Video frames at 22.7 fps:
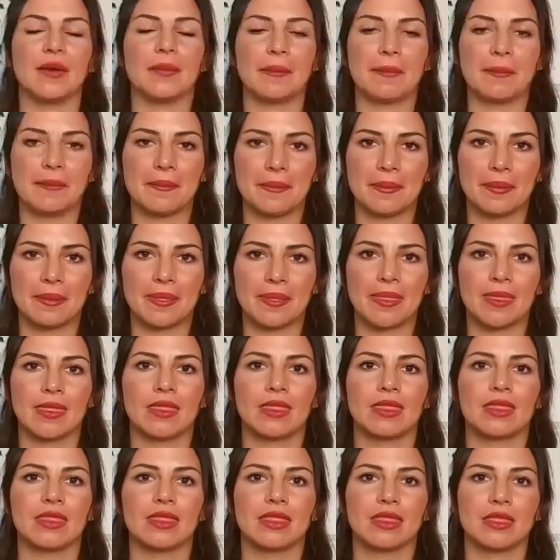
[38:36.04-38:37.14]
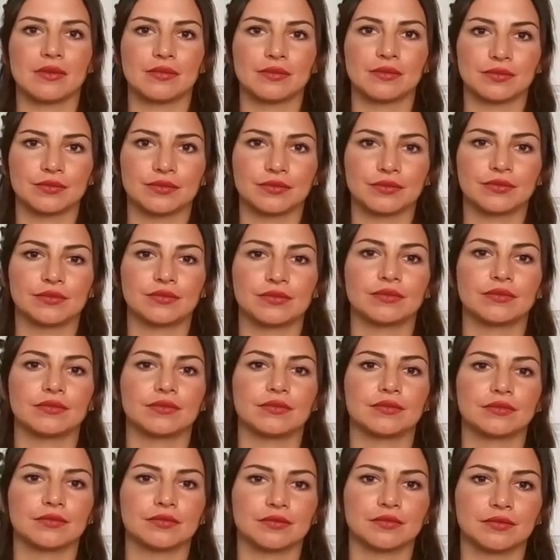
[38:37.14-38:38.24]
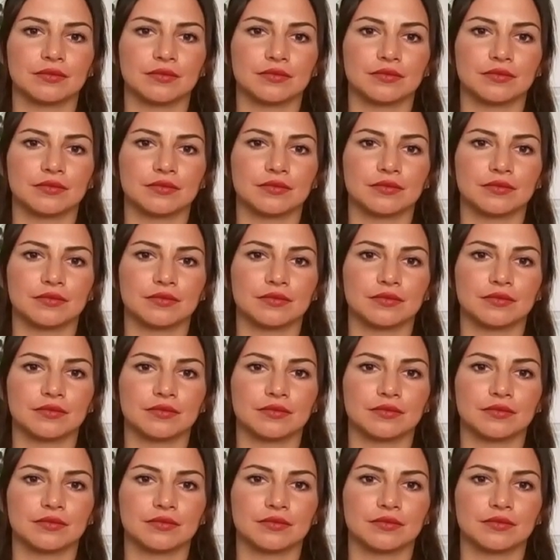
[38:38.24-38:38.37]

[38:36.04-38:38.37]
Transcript: And this is where you get to really go